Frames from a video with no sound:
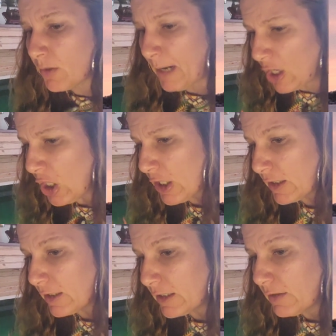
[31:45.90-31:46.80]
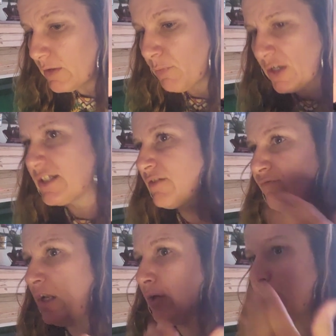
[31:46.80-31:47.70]
though my heart wants to
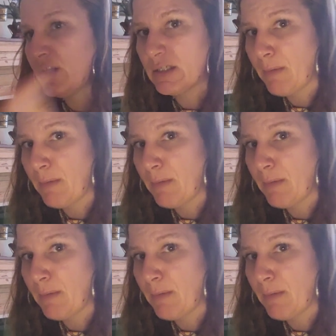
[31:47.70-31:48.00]
follow this